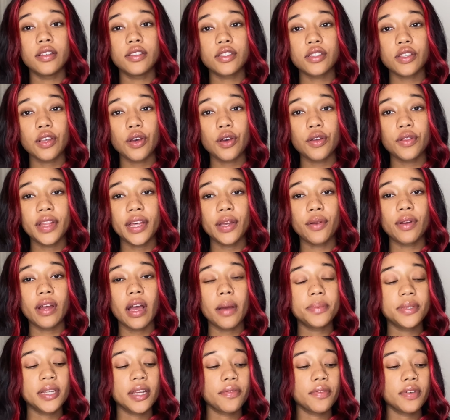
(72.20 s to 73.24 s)
So they
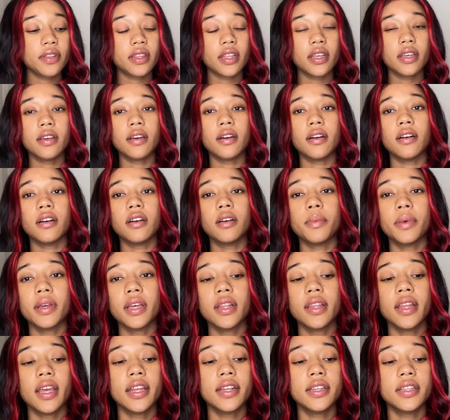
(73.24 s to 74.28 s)
wrapped everything up and
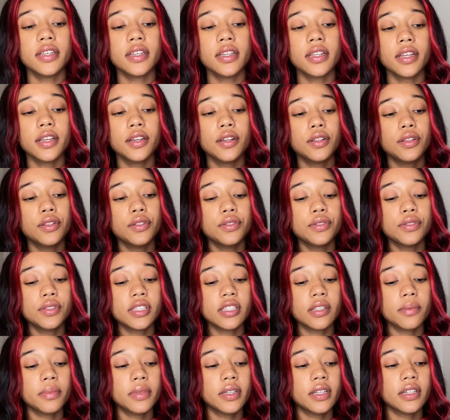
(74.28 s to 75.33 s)
they did include
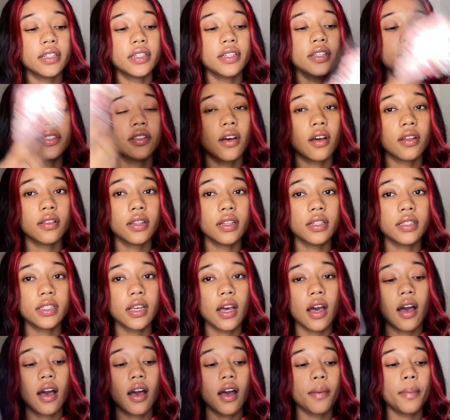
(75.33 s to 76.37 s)
some goodies on the
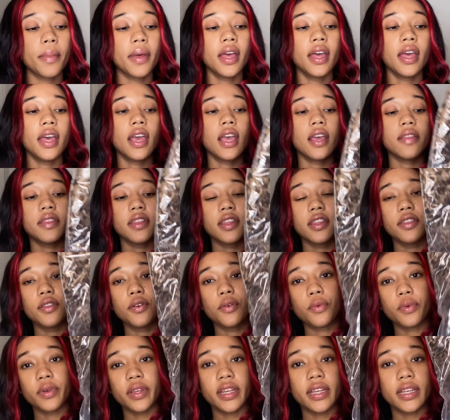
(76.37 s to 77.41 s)
top and then the
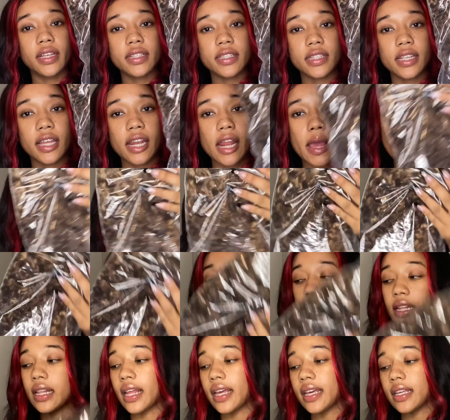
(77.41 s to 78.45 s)
wig is in a
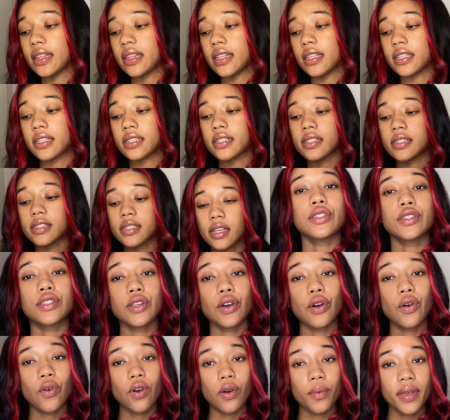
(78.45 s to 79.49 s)
bag like this.
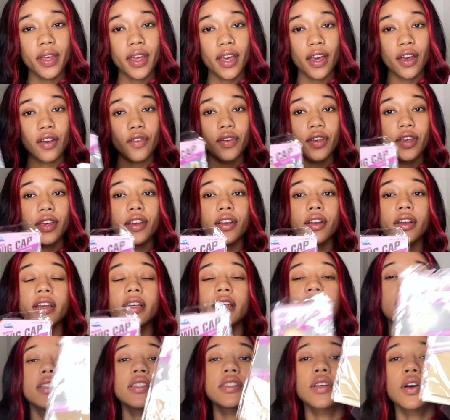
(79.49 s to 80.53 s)
So what we have here
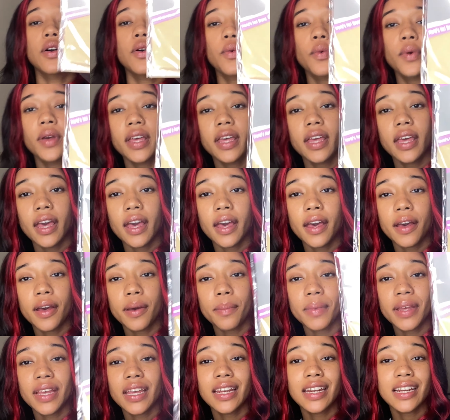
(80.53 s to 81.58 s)
is a wig cap
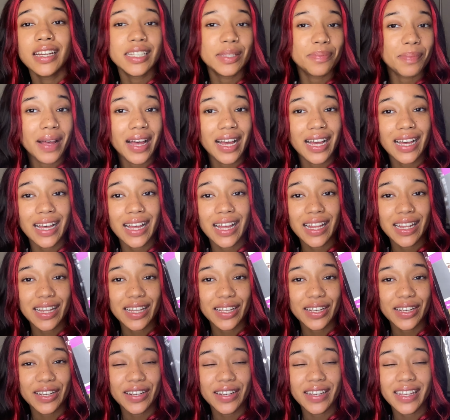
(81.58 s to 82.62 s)
and it is my color.